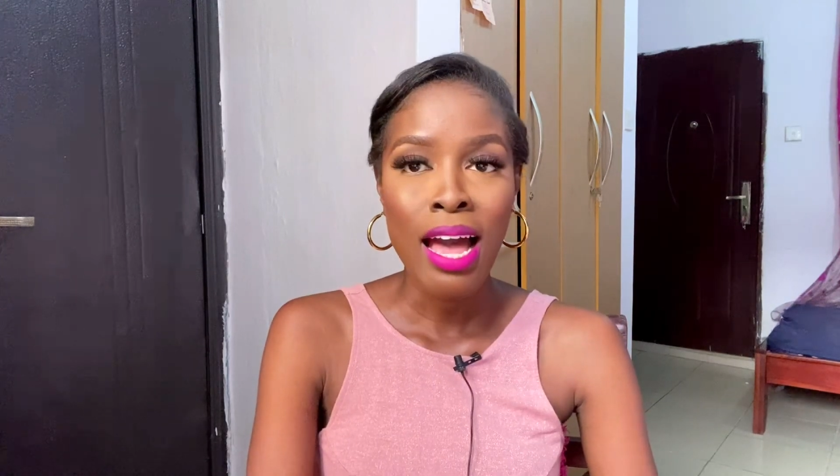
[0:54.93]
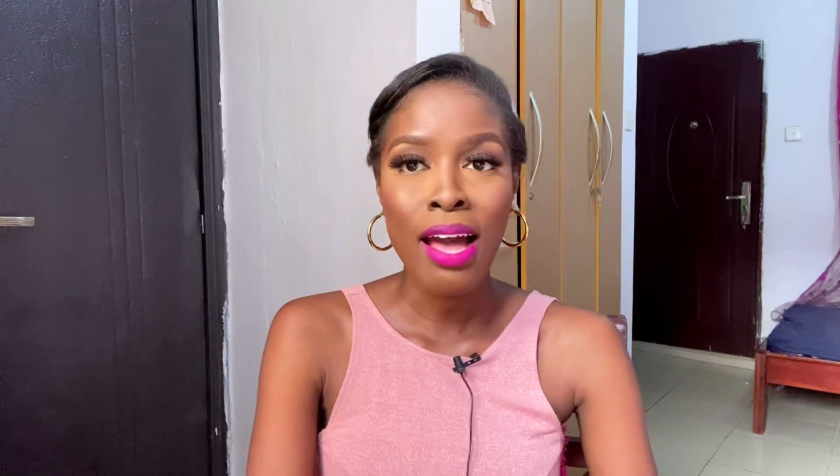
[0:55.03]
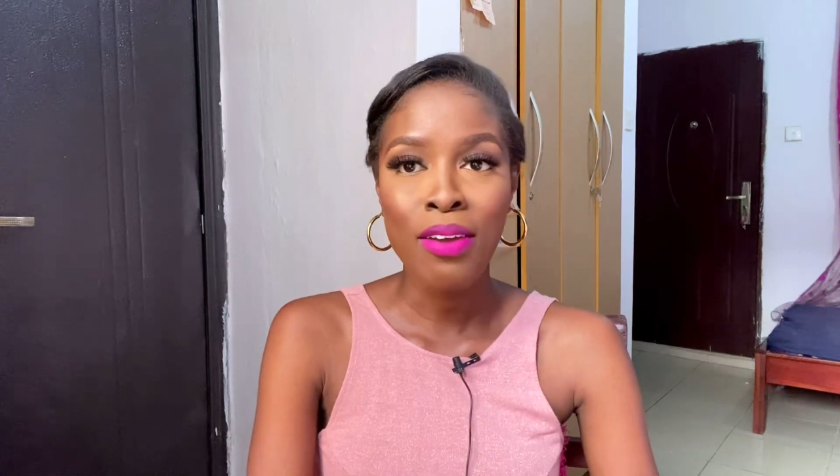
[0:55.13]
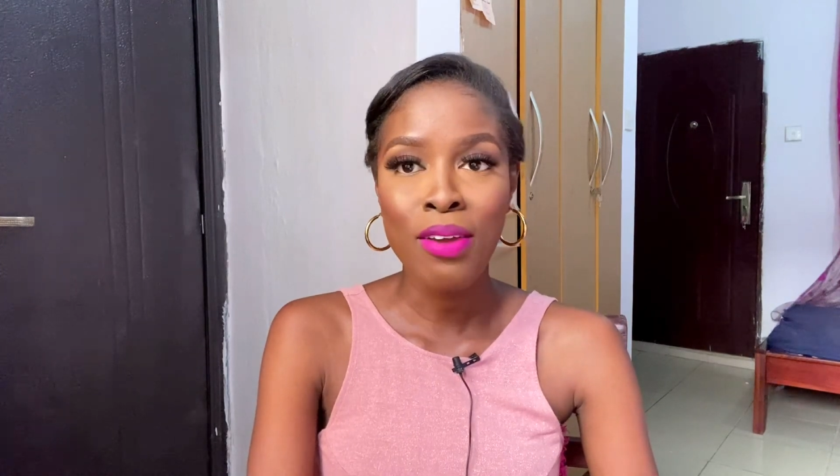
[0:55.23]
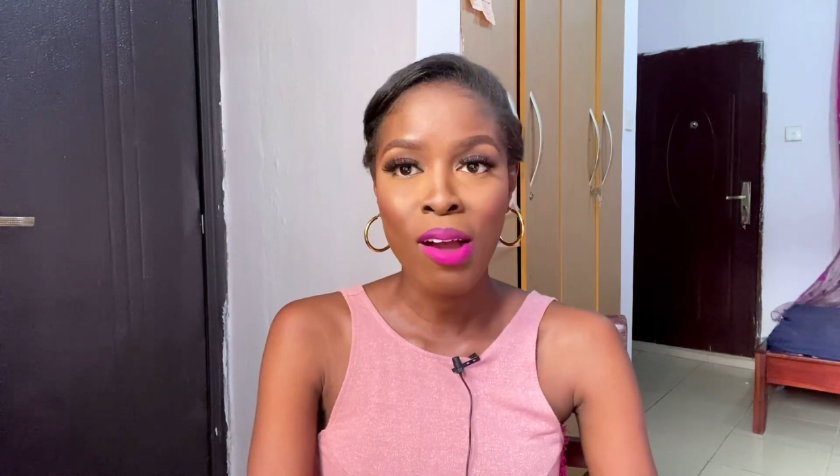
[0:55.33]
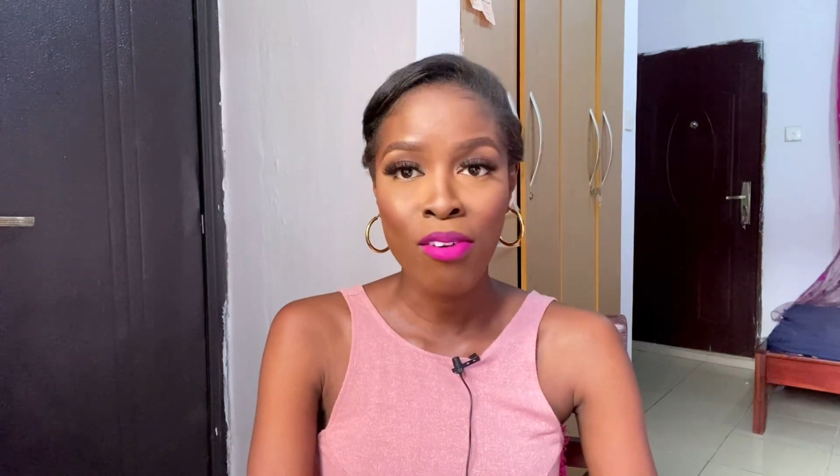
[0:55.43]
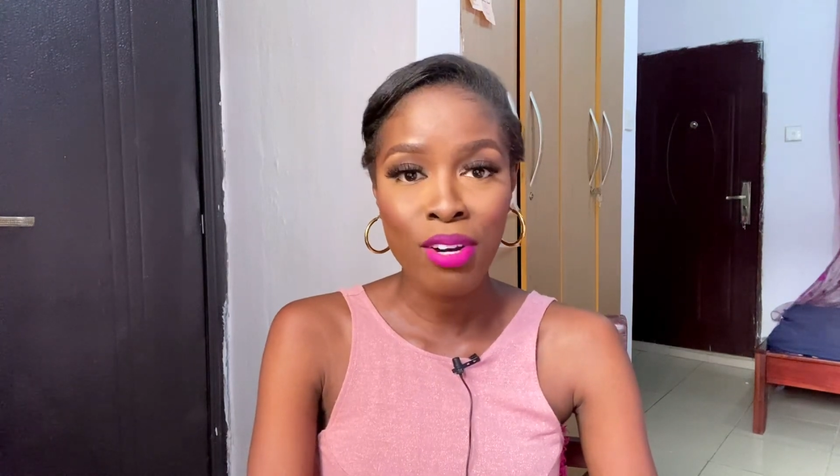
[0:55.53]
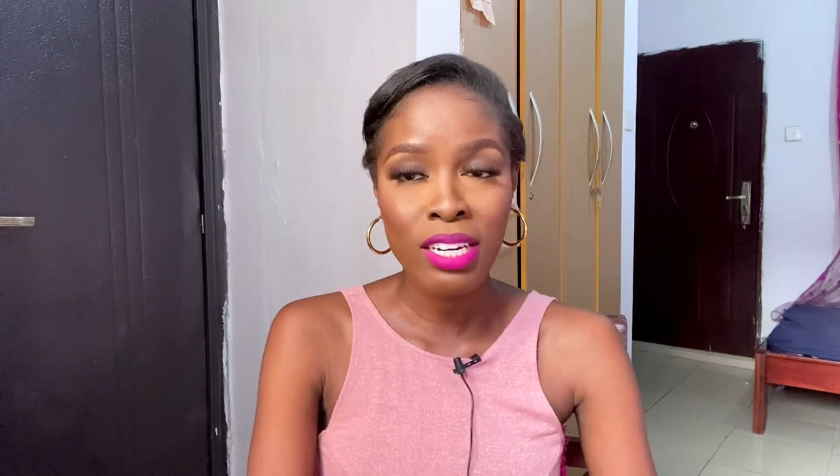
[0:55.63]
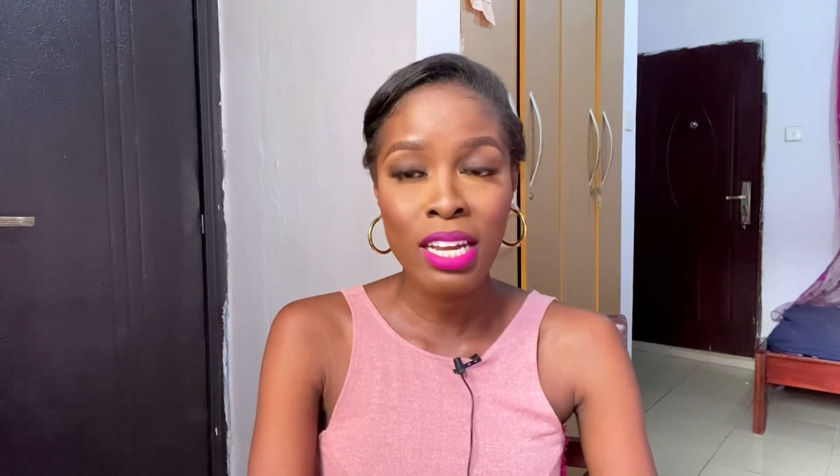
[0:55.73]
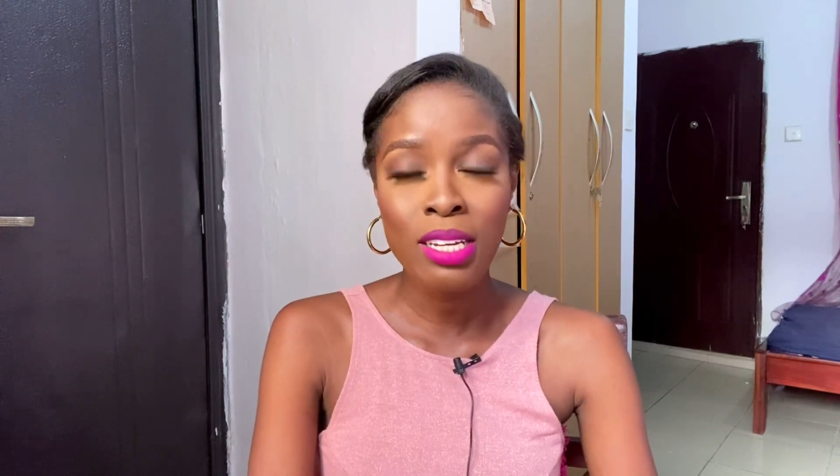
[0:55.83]
and you are
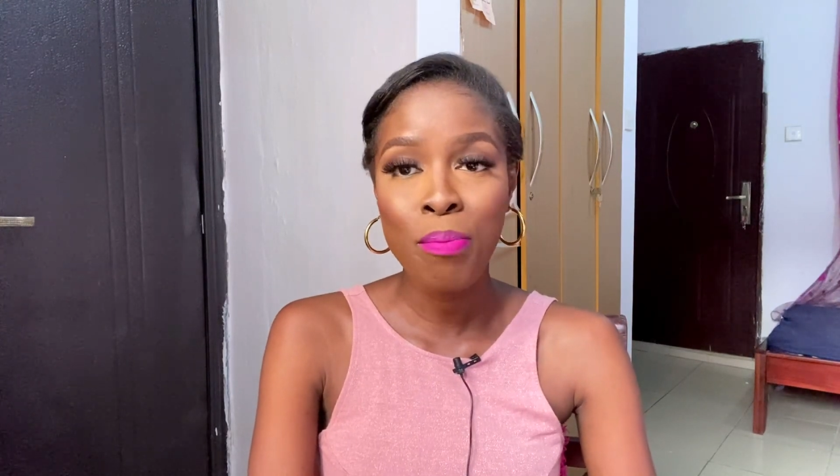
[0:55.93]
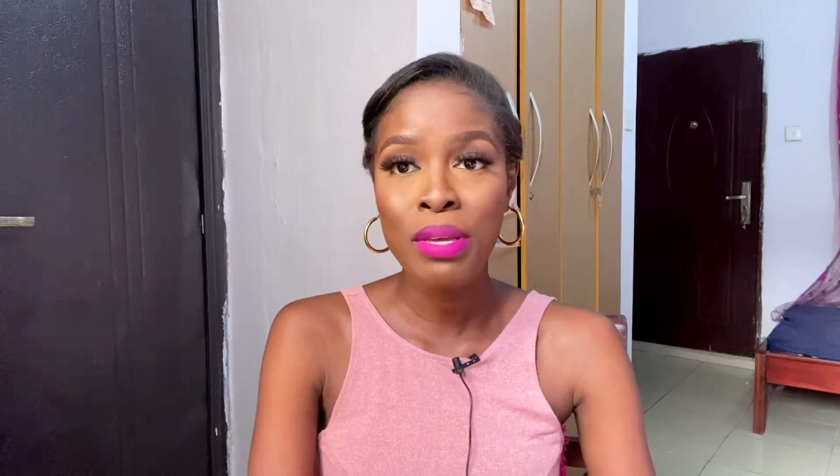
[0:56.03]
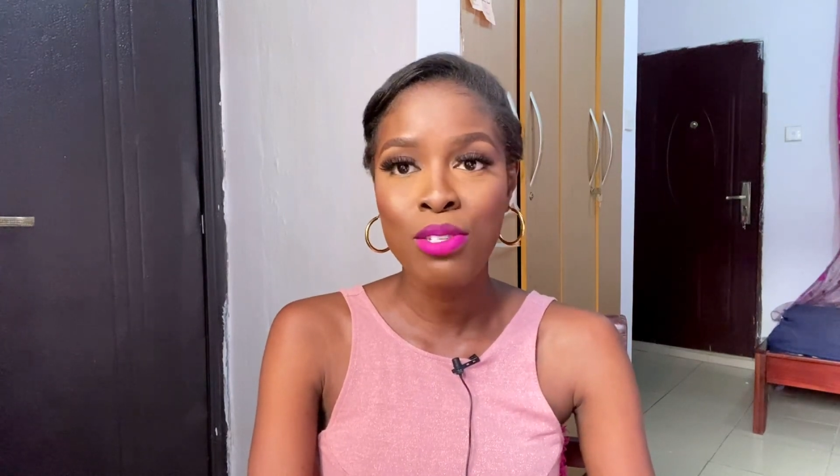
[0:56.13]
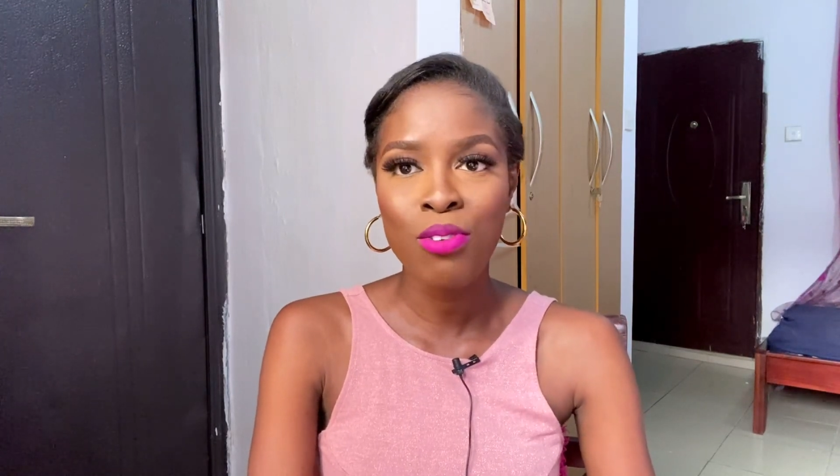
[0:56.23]
graded based